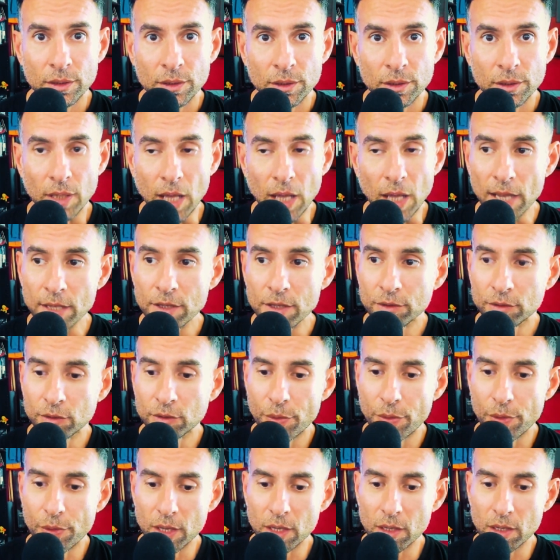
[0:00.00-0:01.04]
I used to
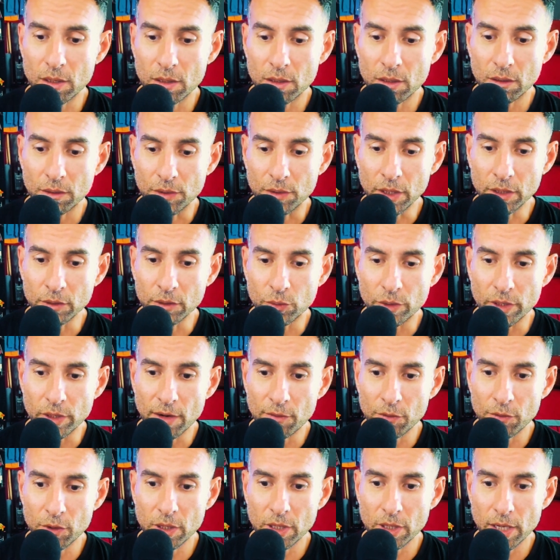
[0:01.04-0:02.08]
think things were
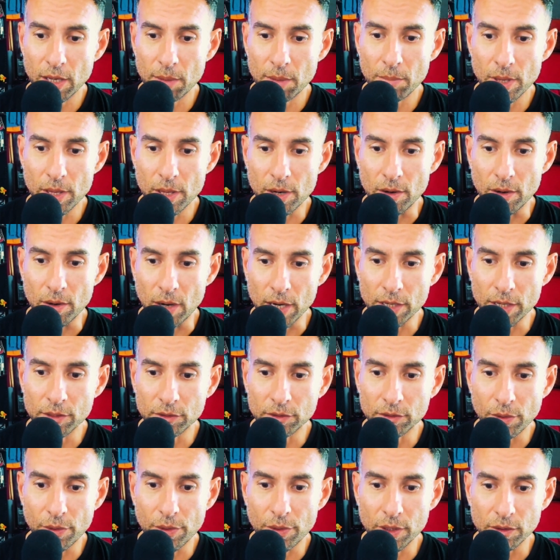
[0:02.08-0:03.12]
never going to get better. I used
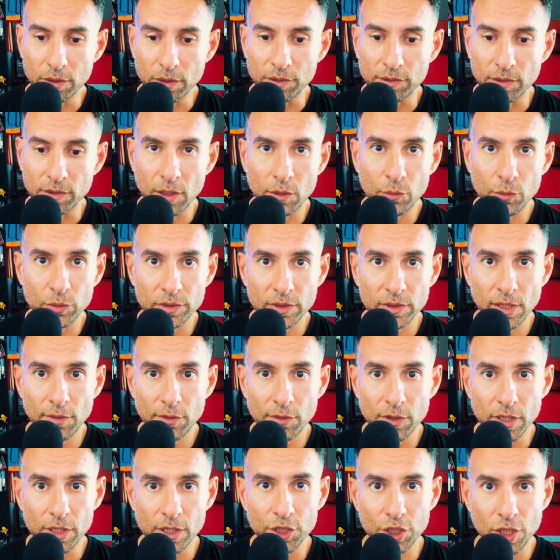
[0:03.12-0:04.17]
to think the sun was never
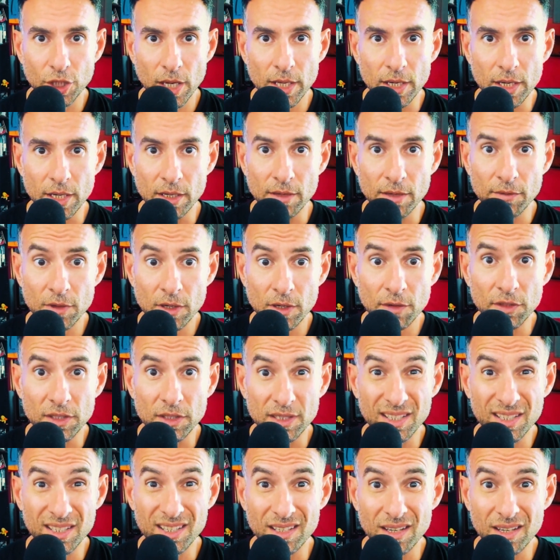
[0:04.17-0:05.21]
going to shine, and even if it
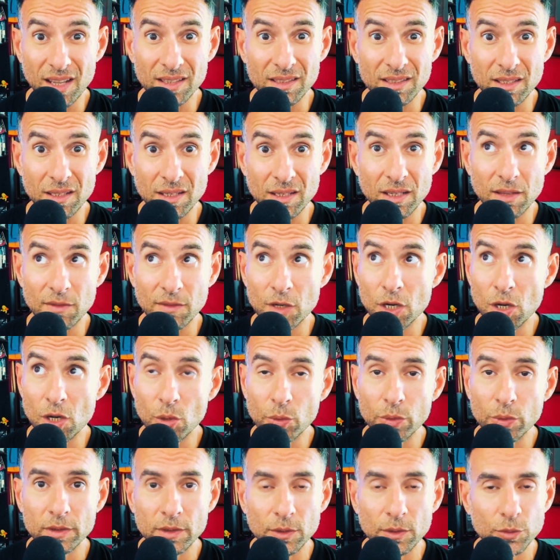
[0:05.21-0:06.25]
did, I didn't even
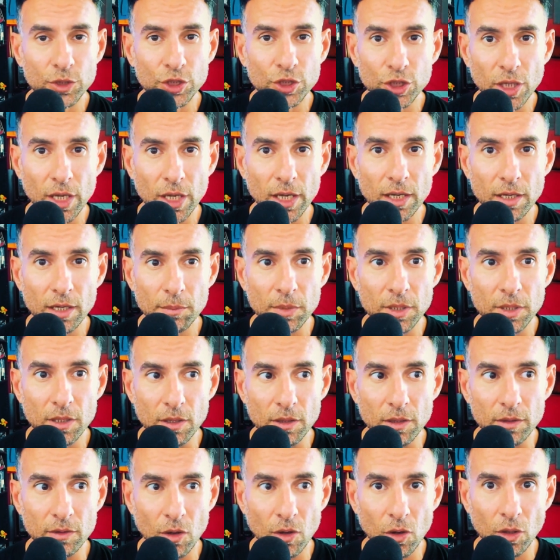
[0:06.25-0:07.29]
notice it was shining
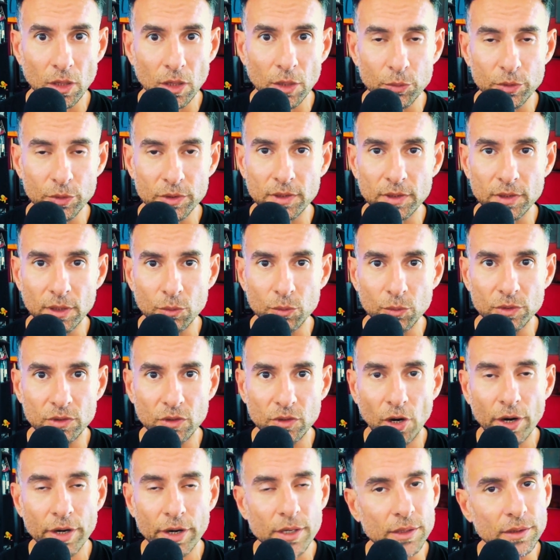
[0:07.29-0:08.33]
because all I would see was
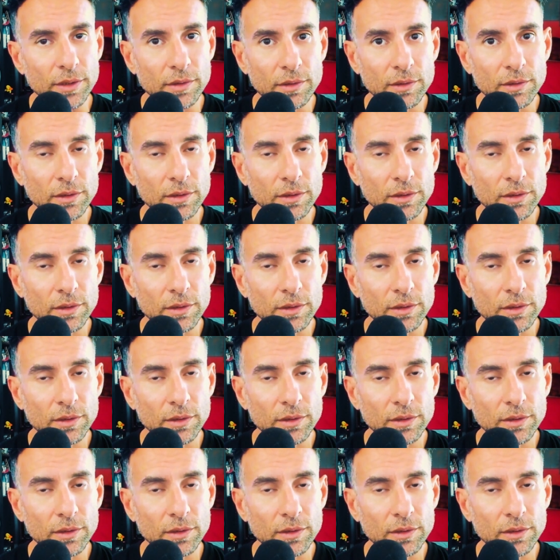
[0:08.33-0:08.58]
darkness.